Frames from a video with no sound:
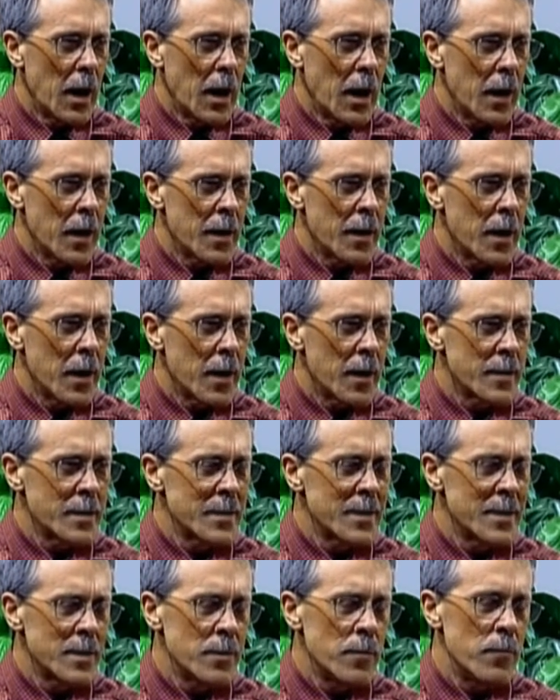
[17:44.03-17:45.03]
I
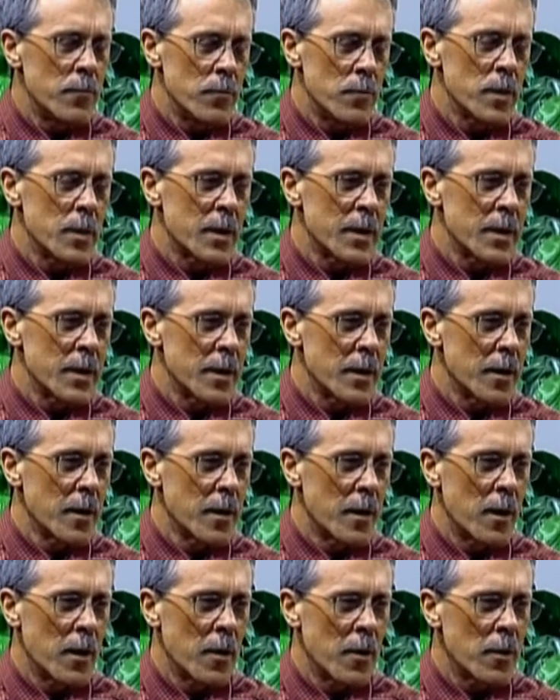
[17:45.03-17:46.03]
didn't really
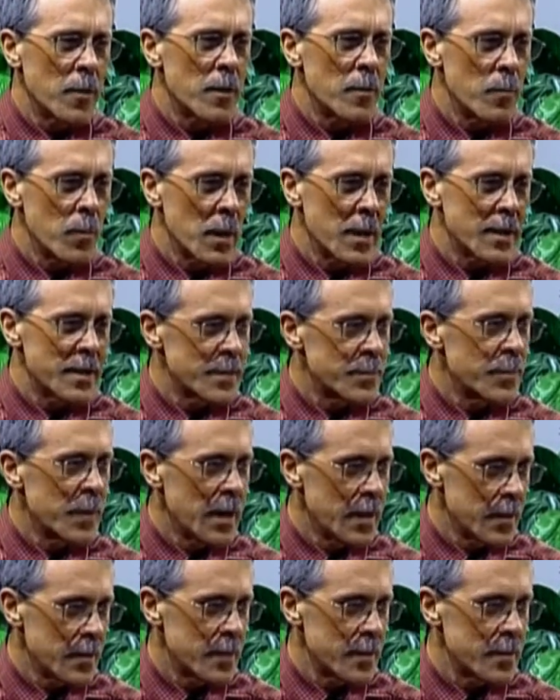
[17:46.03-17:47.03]
audibly
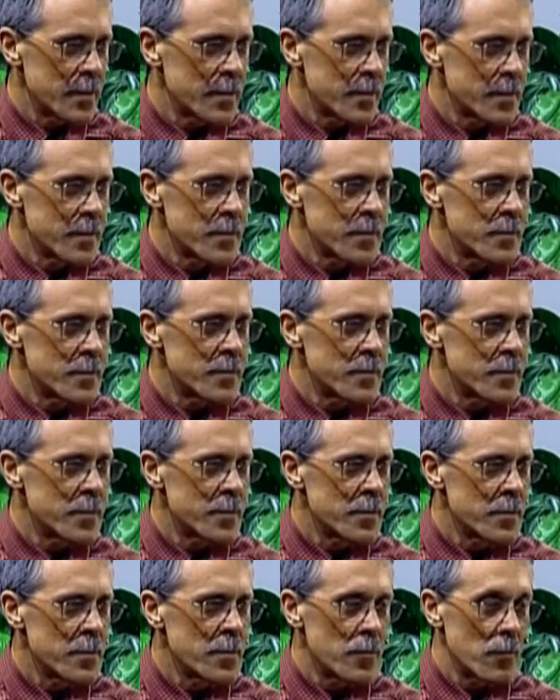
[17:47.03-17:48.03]
speak this
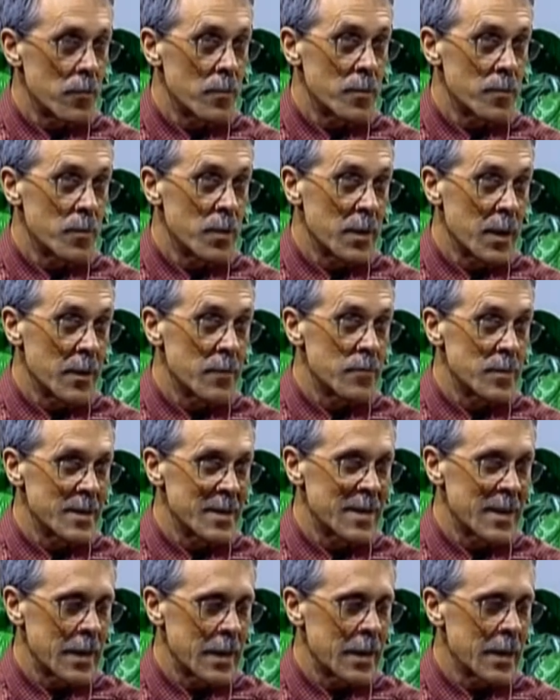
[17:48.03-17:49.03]
to the Lord, but I was
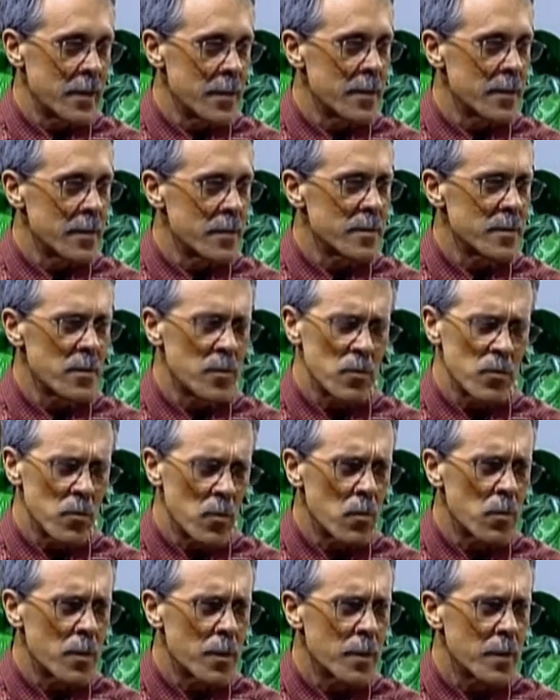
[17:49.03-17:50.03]
thinking,
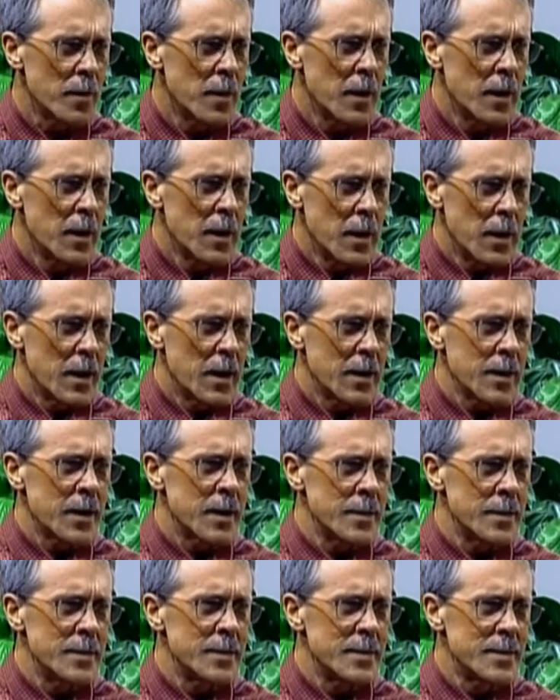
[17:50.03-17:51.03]
Lord, I
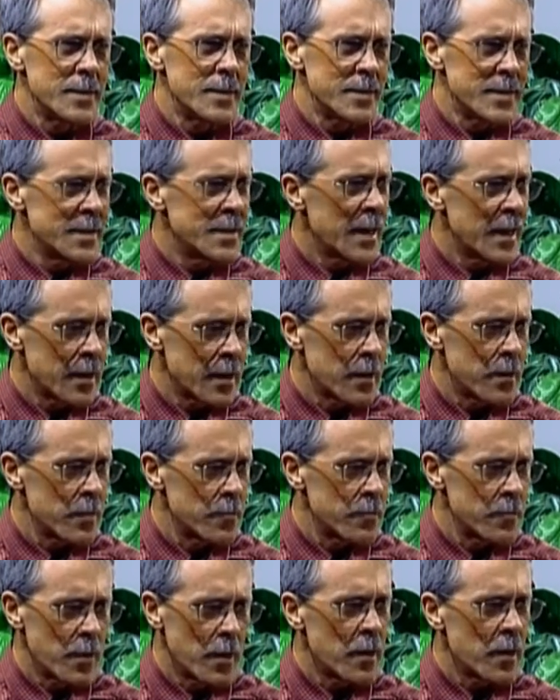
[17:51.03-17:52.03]
can take
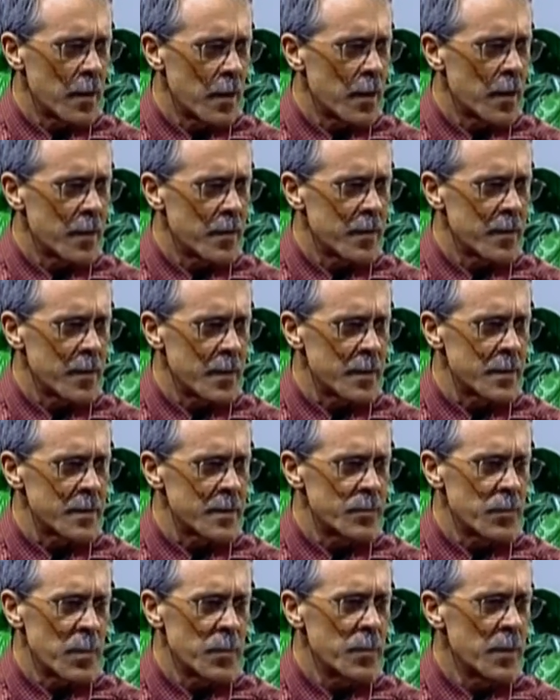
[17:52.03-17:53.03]
a lot of things,
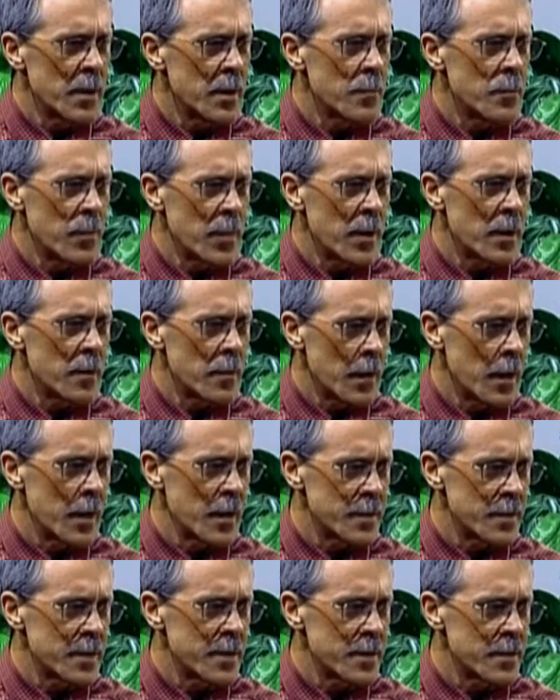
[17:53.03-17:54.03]
but being
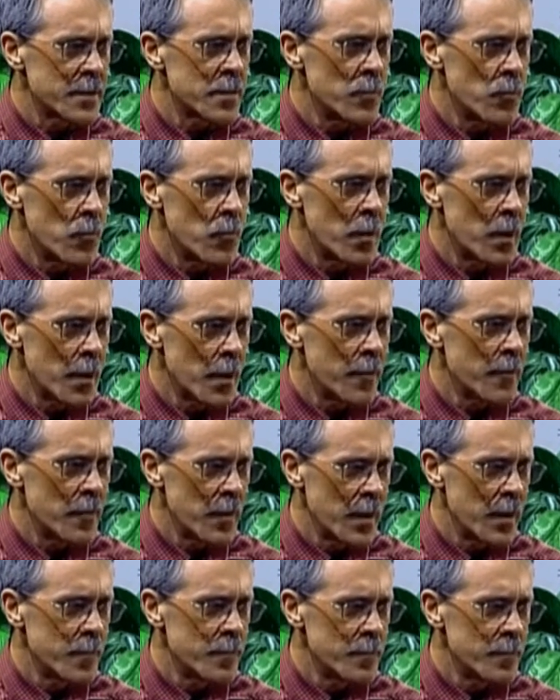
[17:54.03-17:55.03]
paralyzed isn't one of
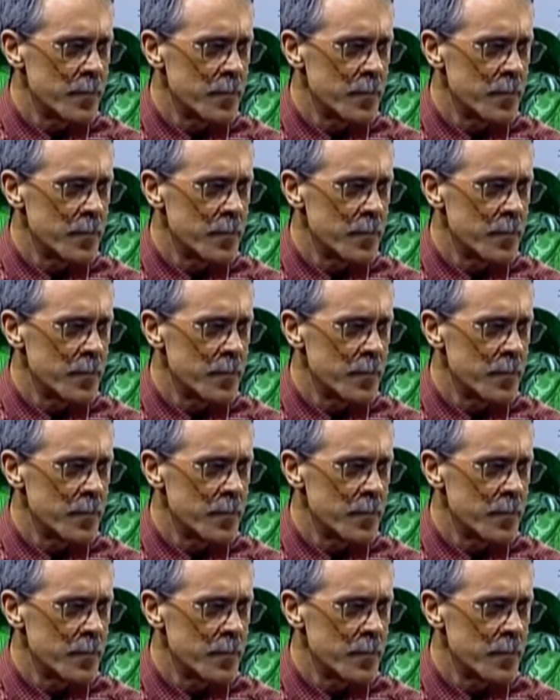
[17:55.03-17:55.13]
them.